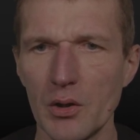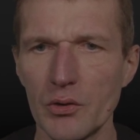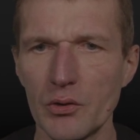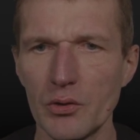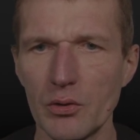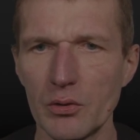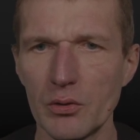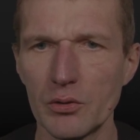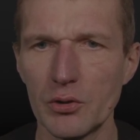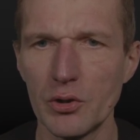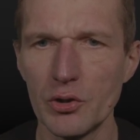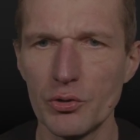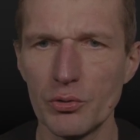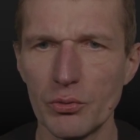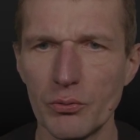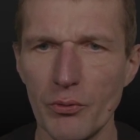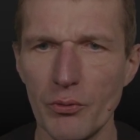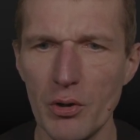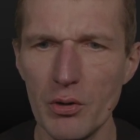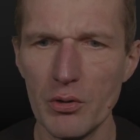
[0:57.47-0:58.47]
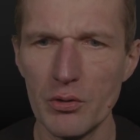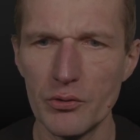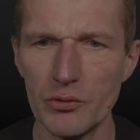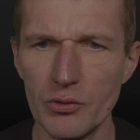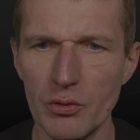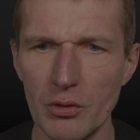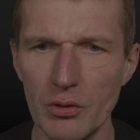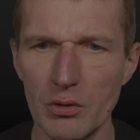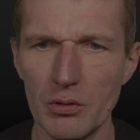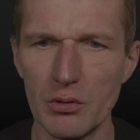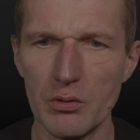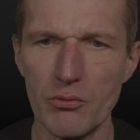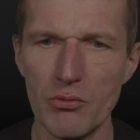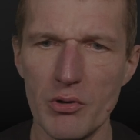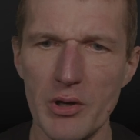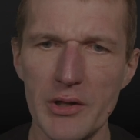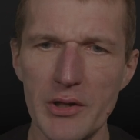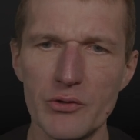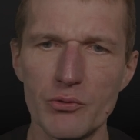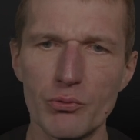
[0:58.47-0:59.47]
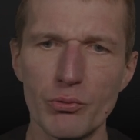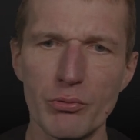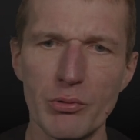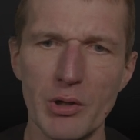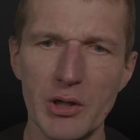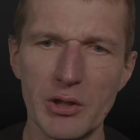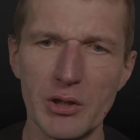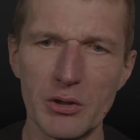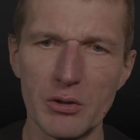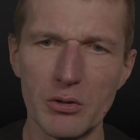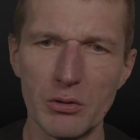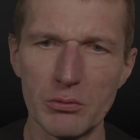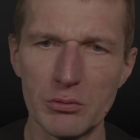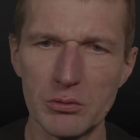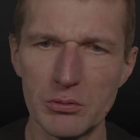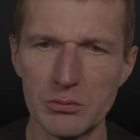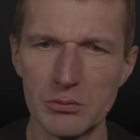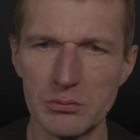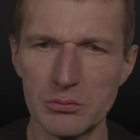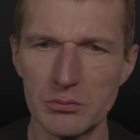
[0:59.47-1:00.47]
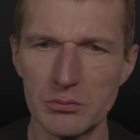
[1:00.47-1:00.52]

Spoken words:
So this should work. So let's rerun the code